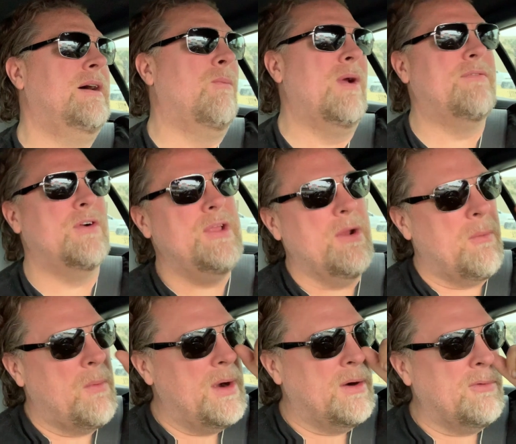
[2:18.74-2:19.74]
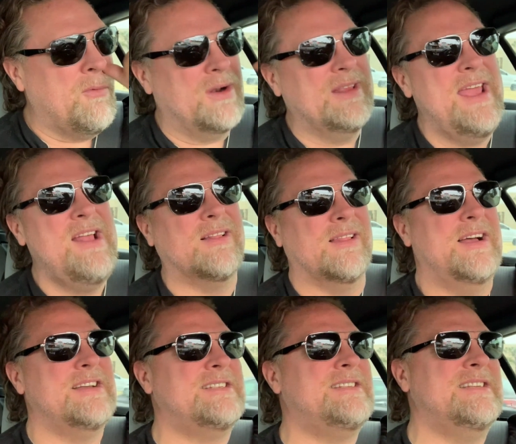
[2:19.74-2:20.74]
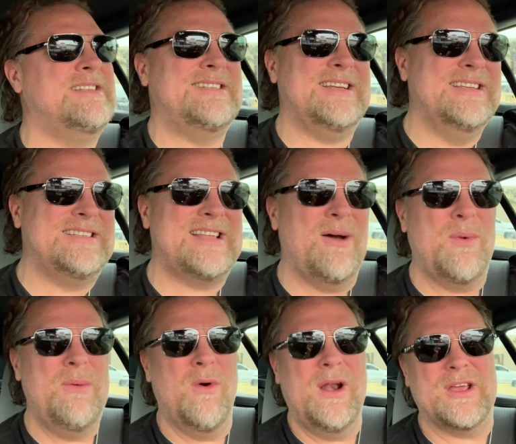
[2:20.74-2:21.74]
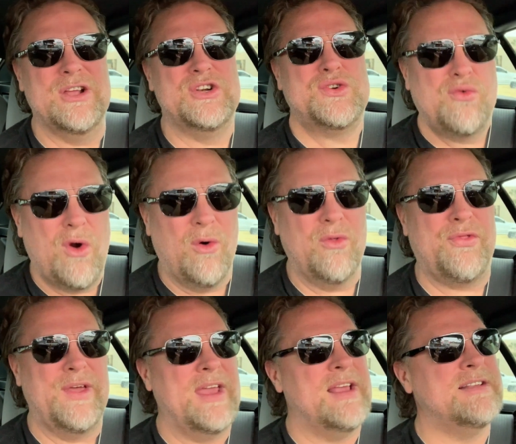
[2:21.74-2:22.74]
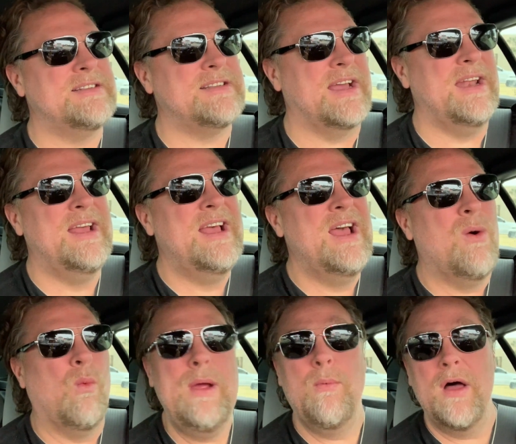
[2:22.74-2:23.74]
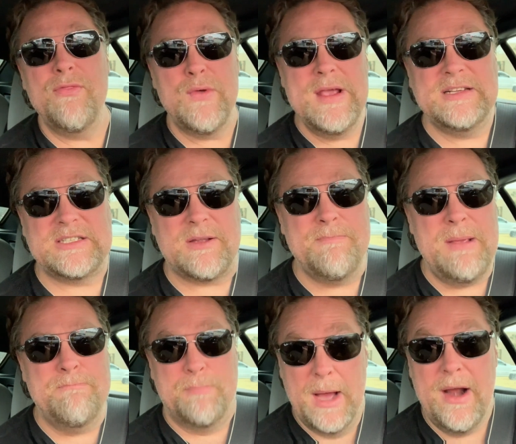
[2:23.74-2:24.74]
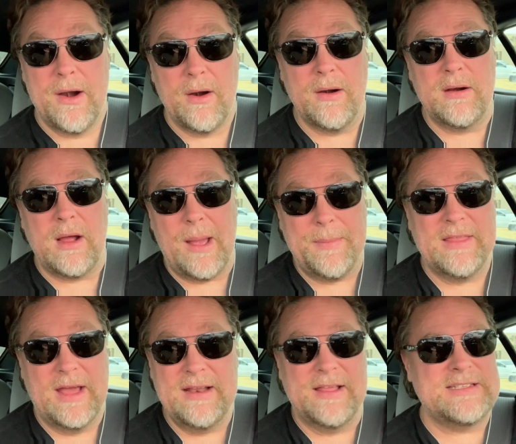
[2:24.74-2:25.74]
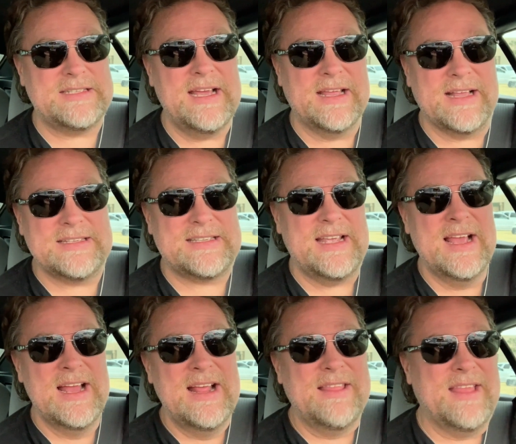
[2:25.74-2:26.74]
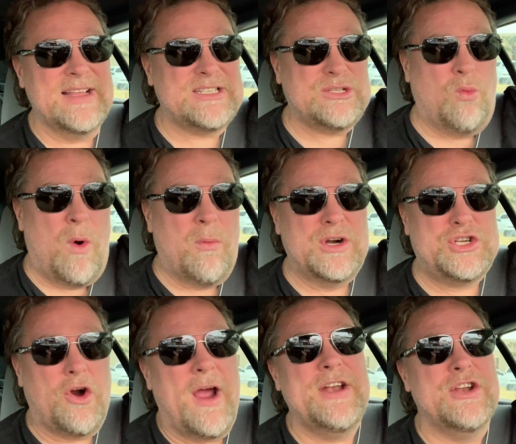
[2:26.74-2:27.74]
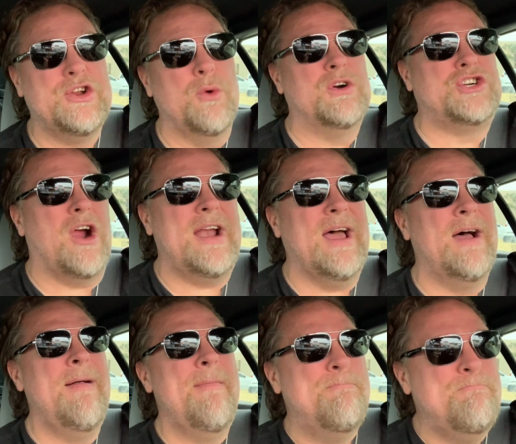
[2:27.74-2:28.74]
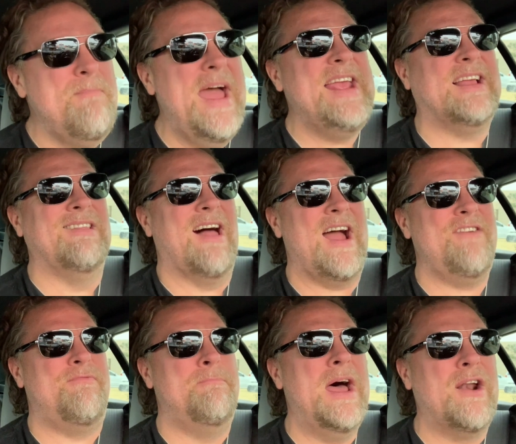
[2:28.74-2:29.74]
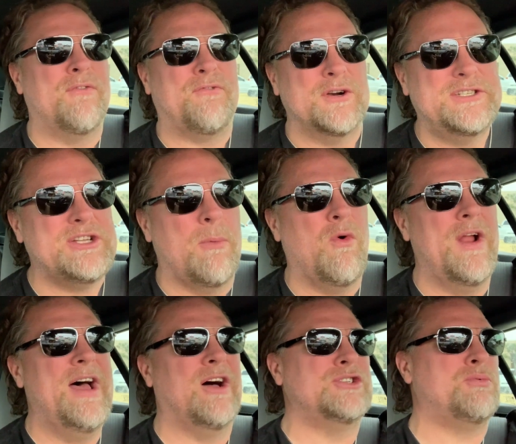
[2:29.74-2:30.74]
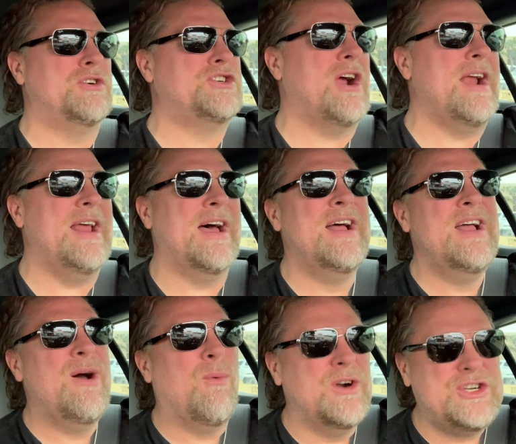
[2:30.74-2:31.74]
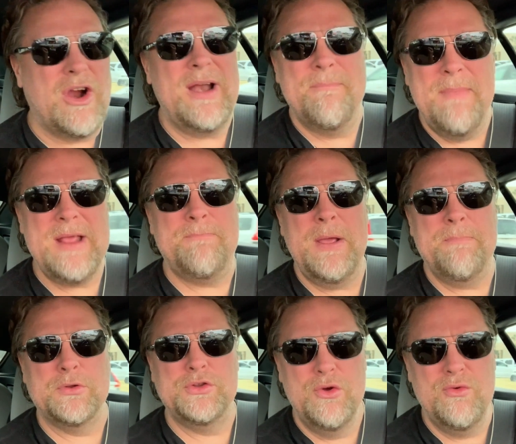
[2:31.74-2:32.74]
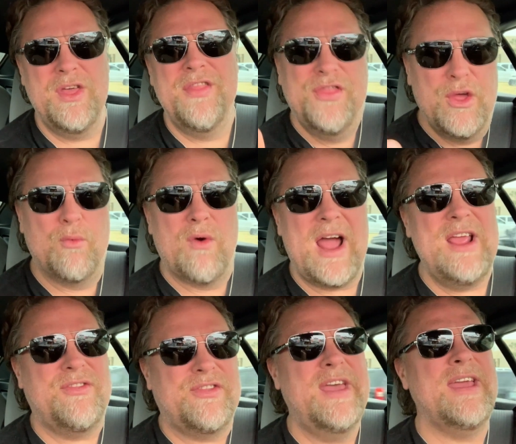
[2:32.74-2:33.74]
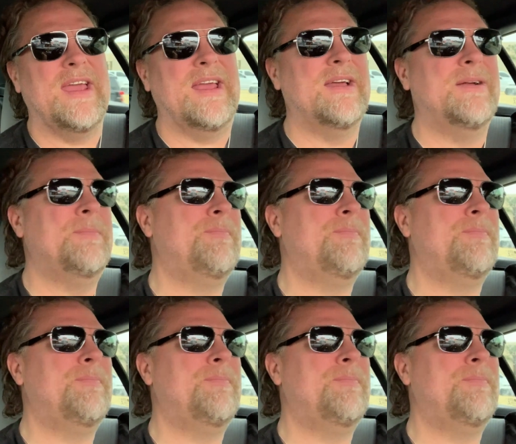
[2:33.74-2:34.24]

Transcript: whenever you're we're we're legalist, it's it's that we want to control things and we want things to be better. I mean that that's it. That's the that's what we're trying to do. We're trying to make life better for someone else. We're trying to we're trying to make people do the right thing.